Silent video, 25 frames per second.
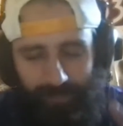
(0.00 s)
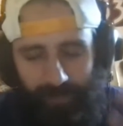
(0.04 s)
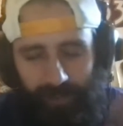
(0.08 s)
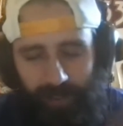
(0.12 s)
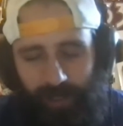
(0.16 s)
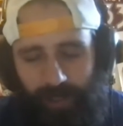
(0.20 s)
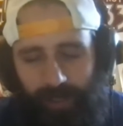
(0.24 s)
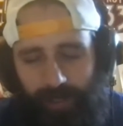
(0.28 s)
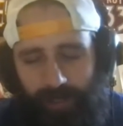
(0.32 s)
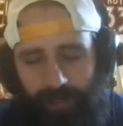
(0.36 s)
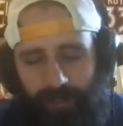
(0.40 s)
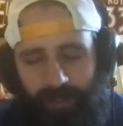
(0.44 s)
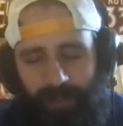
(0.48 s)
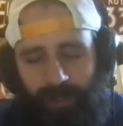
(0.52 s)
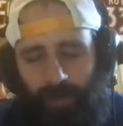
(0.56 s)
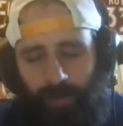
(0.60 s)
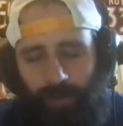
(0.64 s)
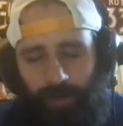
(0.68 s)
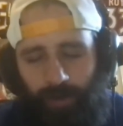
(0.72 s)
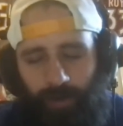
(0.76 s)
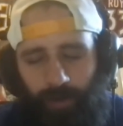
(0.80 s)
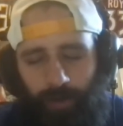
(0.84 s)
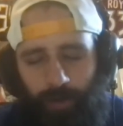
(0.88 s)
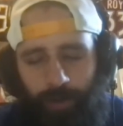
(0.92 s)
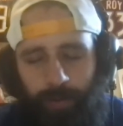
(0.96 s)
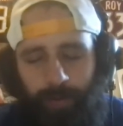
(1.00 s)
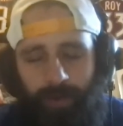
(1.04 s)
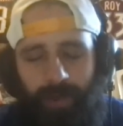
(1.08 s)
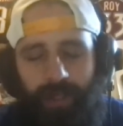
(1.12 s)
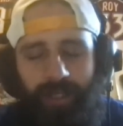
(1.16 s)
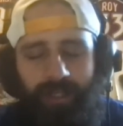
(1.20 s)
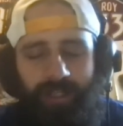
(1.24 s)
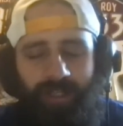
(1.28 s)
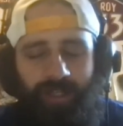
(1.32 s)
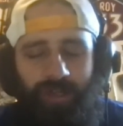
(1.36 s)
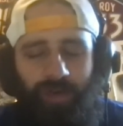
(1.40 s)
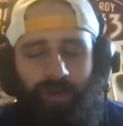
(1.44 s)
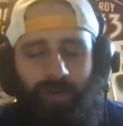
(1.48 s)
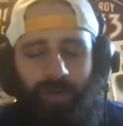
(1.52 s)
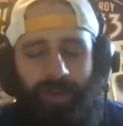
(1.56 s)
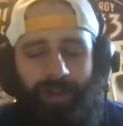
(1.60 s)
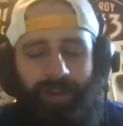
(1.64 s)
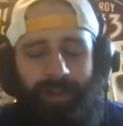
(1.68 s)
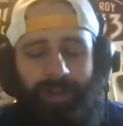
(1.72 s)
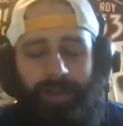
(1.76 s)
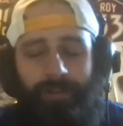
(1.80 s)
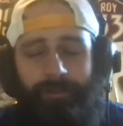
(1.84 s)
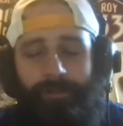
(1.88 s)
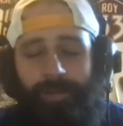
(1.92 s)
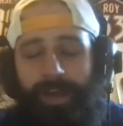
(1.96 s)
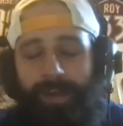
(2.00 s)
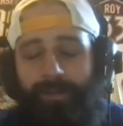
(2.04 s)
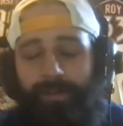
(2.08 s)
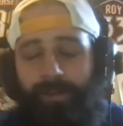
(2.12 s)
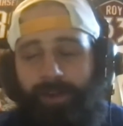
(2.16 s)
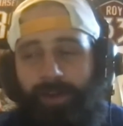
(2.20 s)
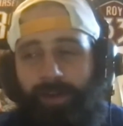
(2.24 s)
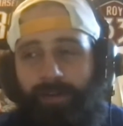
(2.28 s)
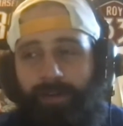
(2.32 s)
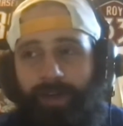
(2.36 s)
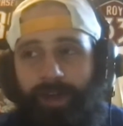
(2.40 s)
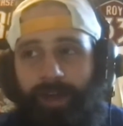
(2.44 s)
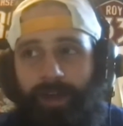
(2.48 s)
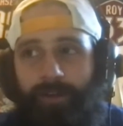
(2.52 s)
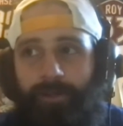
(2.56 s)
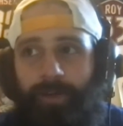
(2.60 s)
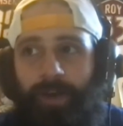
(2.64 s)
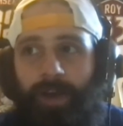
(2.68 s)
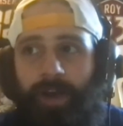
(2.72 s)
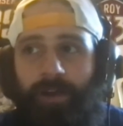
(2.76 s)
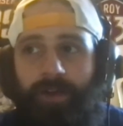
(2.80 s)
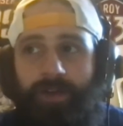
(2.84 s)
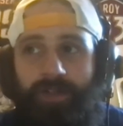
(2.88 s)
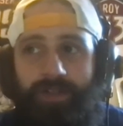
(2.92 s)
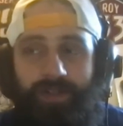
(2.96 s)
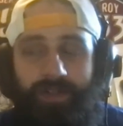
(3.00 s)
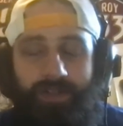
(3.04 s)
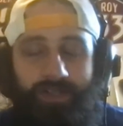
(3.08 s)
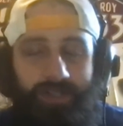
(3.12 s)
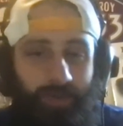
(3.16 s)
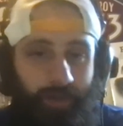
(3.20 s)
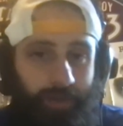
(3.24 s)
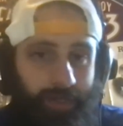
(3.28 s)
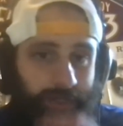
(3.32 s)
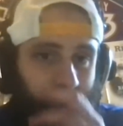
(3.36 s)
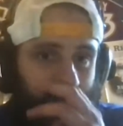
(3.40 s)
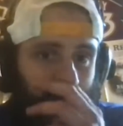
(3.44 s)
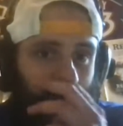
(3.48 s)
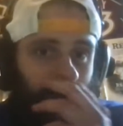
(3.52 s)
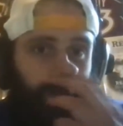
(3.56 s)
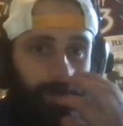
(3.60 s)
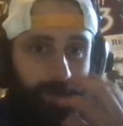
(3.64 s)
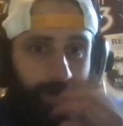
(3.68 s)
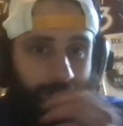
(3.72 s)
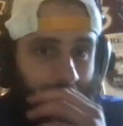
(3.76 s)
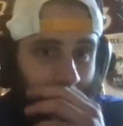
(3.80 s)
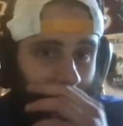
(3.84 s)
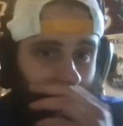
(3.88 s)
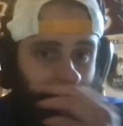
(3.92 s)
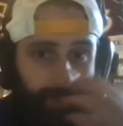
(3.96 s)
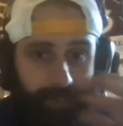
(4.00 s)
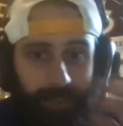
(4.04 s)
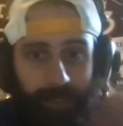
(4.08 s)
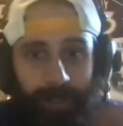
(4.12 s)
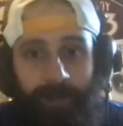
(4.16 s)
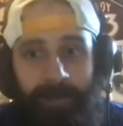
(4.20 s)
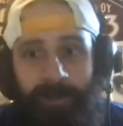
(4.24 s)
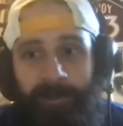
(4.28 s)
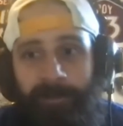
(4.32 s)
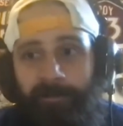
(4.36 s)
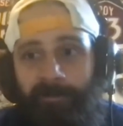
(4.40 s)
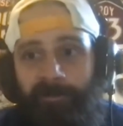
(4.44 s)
to go 3-2 rather than a .500 record for Hauser, 2-2 Brick Hauser.